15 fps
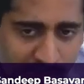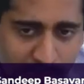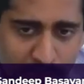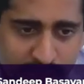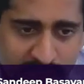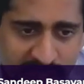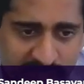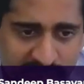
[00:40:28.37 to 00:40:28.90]

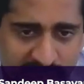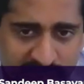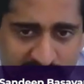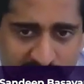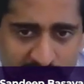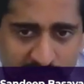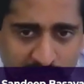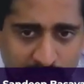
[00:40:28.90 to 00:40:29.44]
diffuse
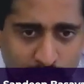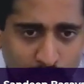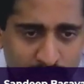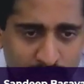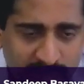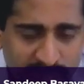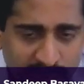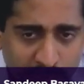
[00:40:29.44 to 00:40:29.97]
lesions,
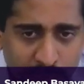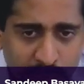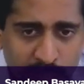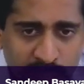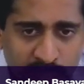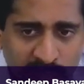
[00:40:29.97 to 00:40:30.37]
most of them.